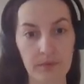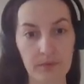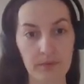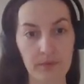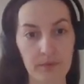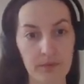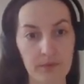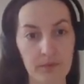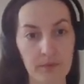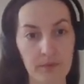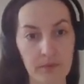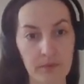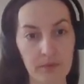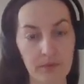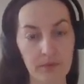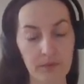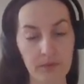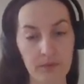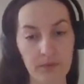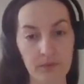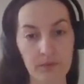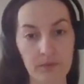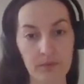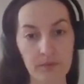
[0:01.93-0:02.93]

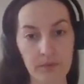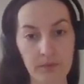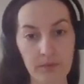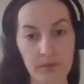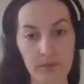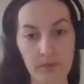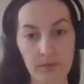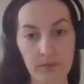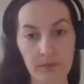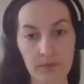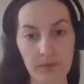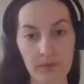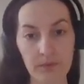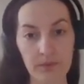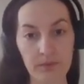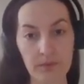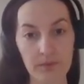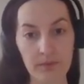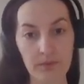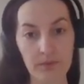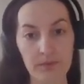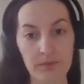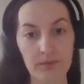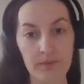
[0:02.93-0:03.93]

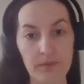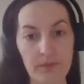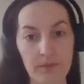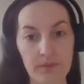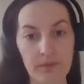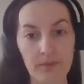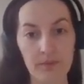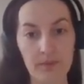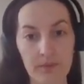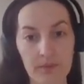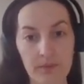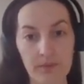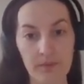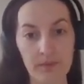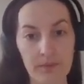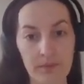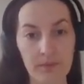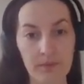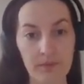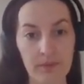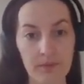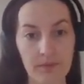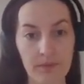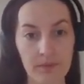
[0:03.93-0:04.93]

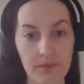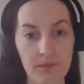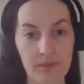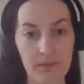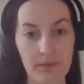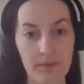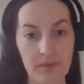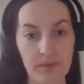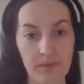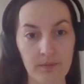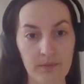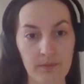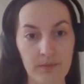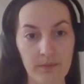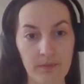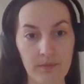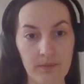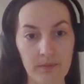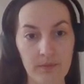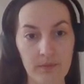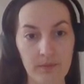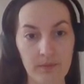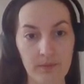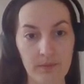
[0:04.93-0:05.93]

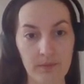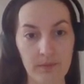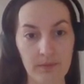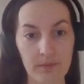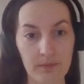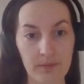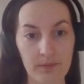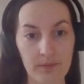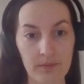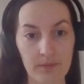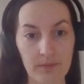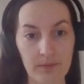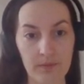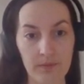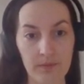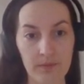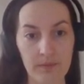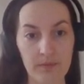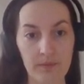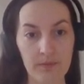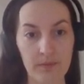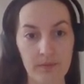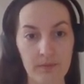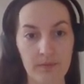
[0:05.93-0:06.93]

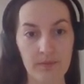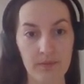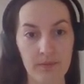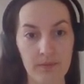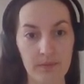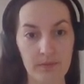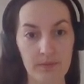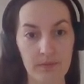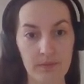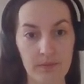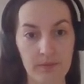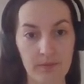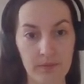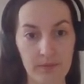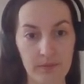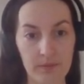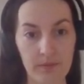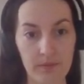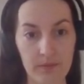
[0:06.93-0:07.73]
(silent)